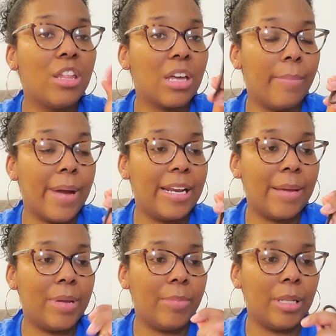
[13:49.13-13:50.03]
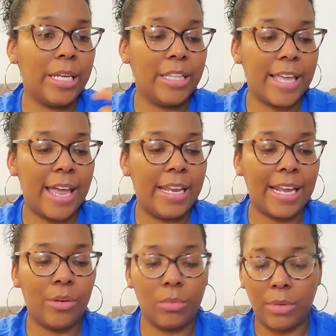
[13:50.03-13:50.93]
So I might not be able to link that. And I
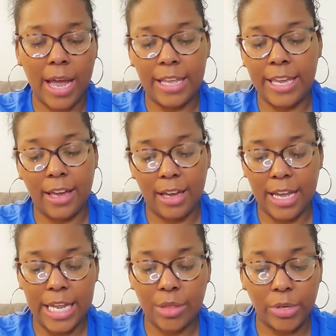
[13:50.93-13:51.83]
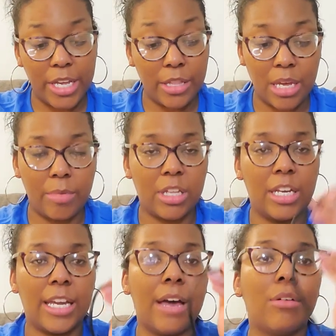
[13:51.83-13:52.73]
don't, yeah, it's on his Amazon
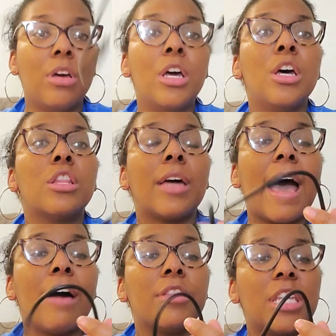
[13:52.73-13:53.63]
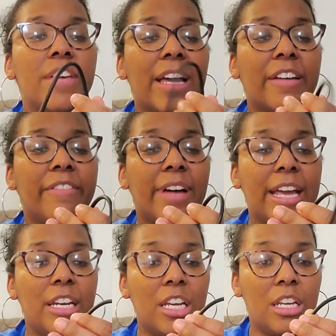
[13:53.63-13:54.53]
account. So I'll see if I can
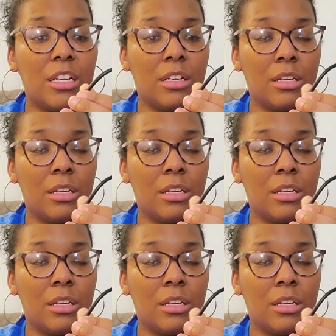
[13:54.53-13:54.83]
find it.